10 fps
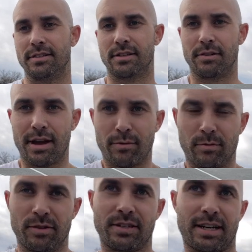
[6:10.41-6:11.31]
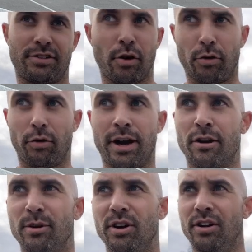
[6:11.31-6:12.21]
so that one was like total
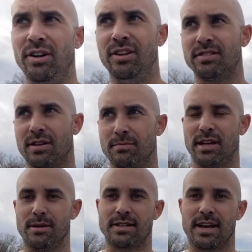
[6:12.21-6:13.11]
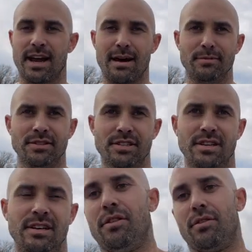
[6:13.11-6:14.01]
hairball. Sometimes that happens.
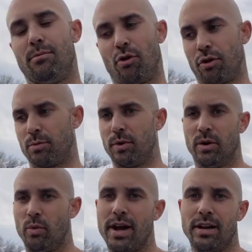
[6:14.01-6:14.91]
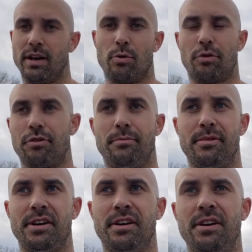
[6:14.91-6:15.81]
The board went way lower than
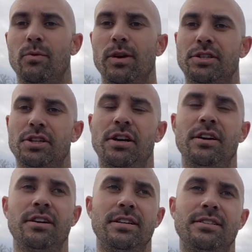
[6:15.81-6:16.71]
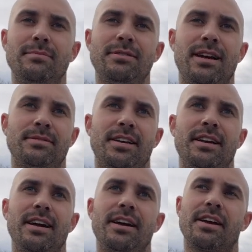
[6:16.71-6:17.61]
me, which can sometimes
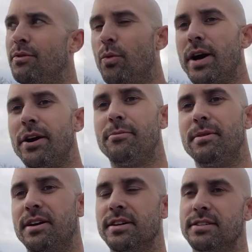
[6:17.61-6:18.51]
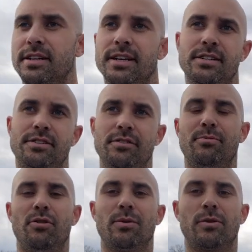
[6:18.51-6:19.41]
get like weird because it gets to a
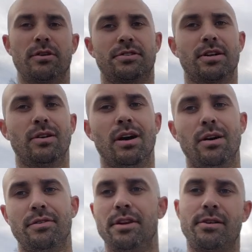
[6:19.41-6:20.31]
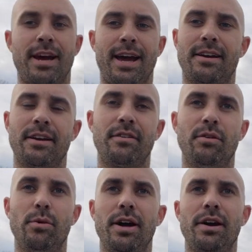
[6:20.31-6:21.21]
point where it's so low that you can't kick it
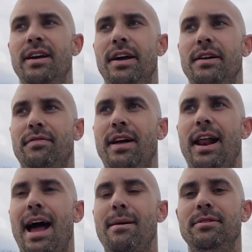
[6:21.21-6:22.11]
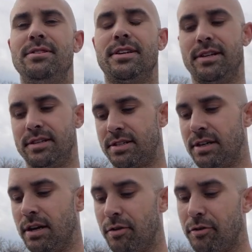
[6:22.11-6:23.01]
away. And if that happens and it's
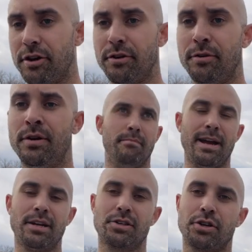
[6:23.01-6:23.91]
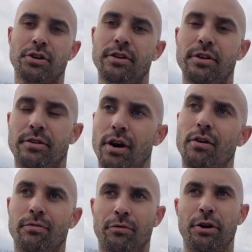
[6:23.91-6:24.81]
still under you, make sure that you
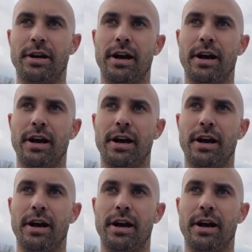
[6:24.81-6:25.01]
don't freak